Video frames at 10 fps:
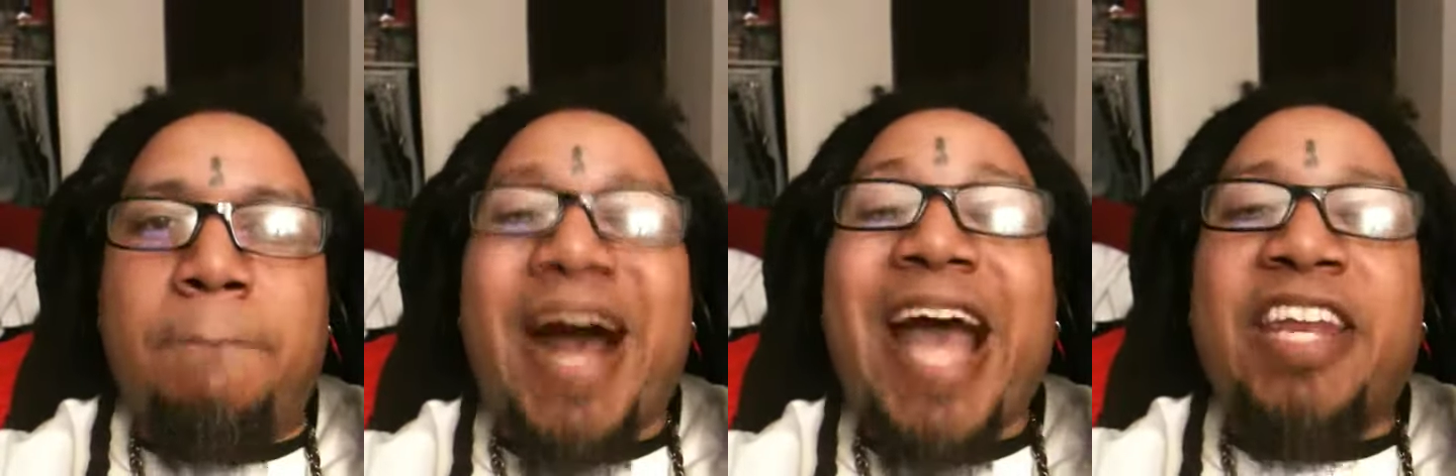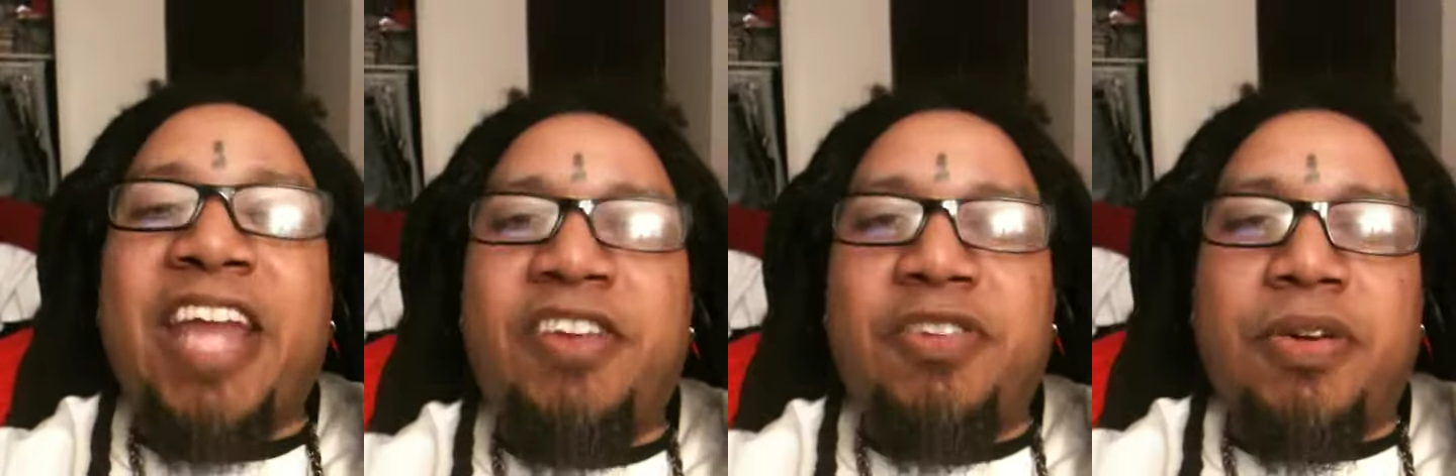by
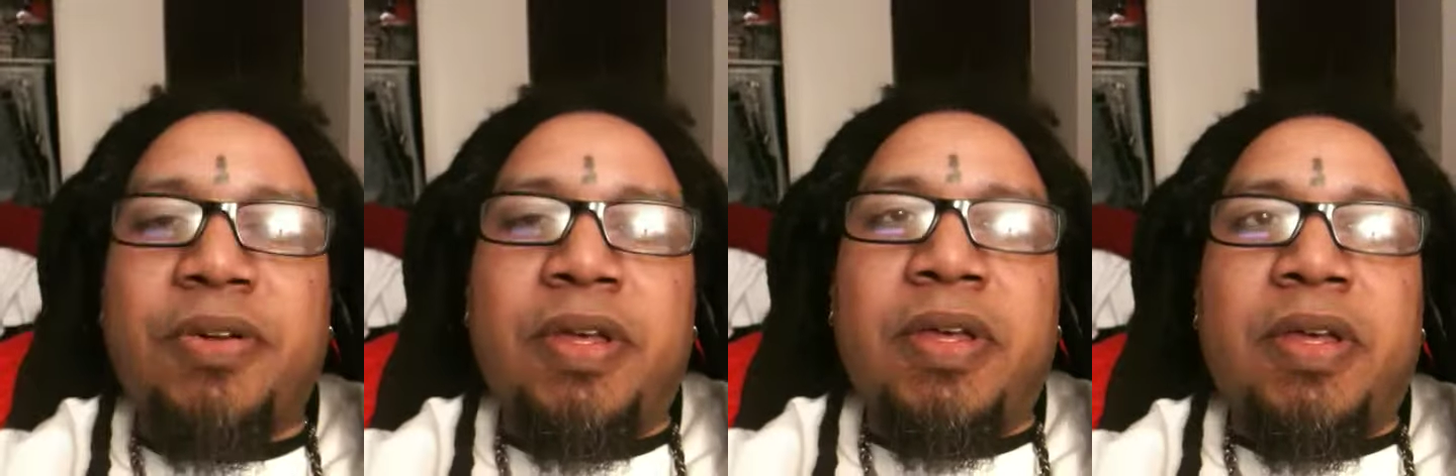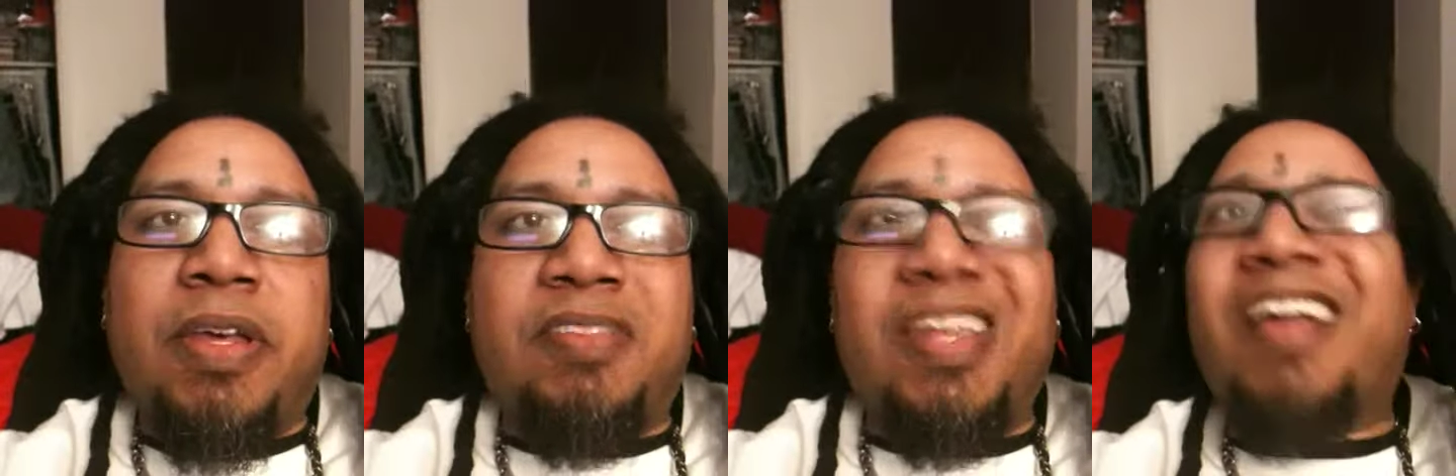nature
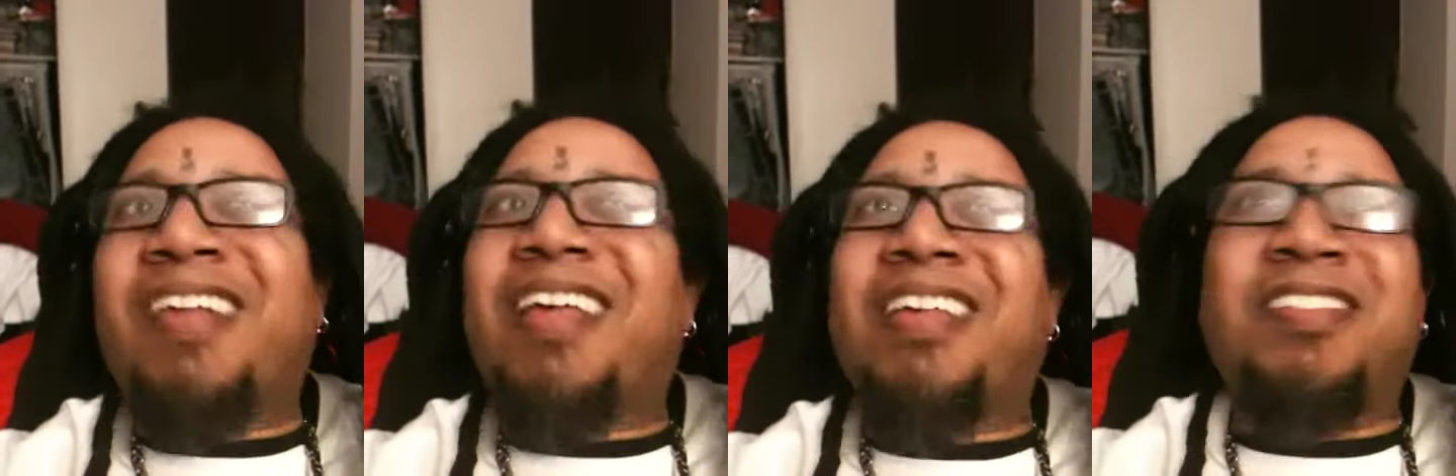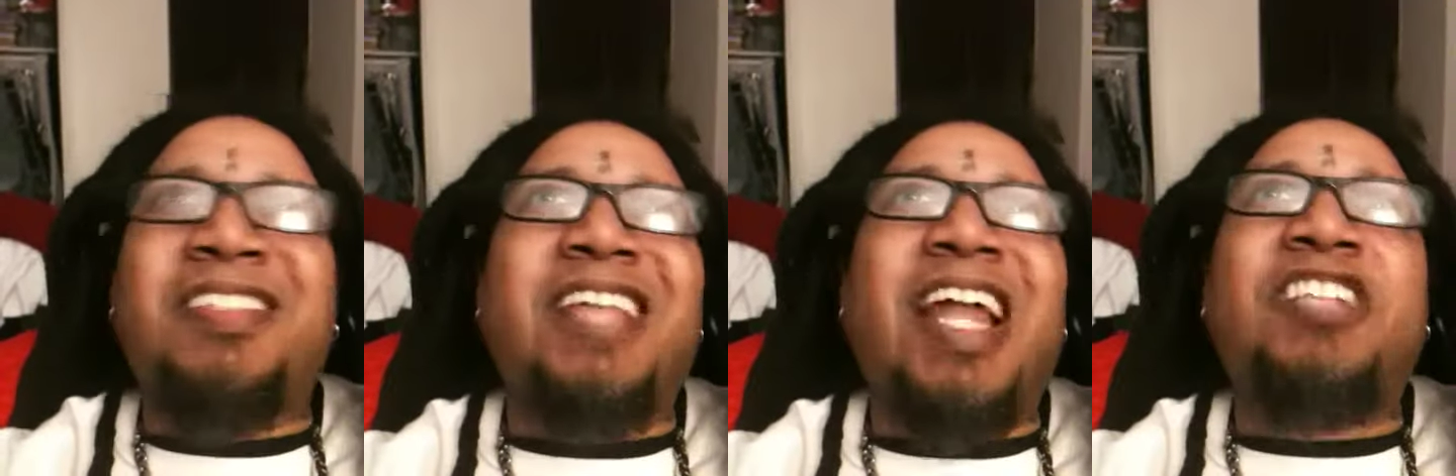is that I, it's
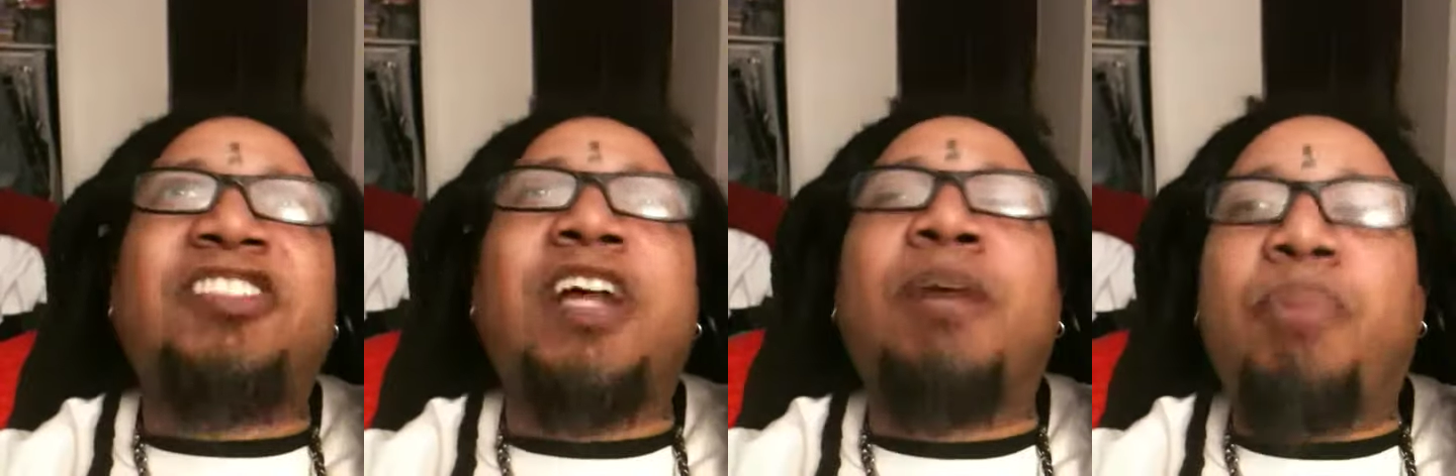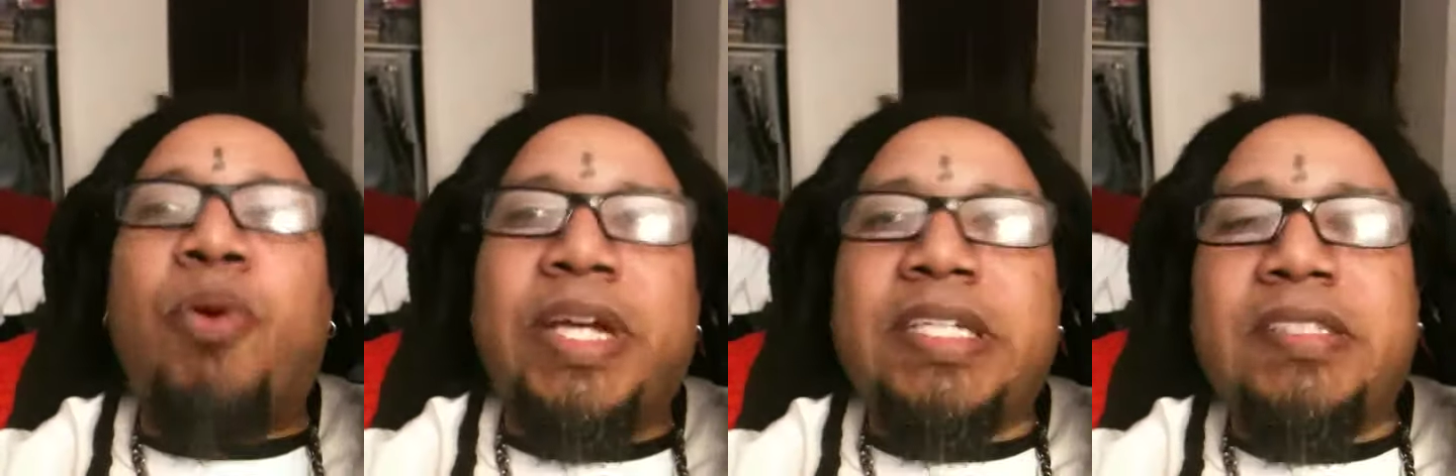just that at some
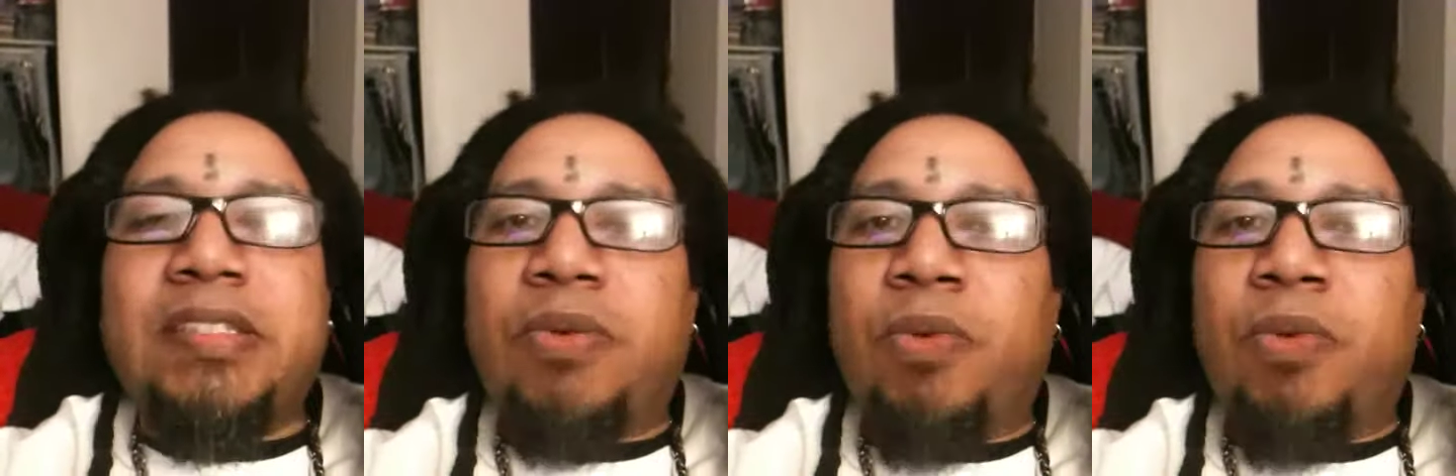point,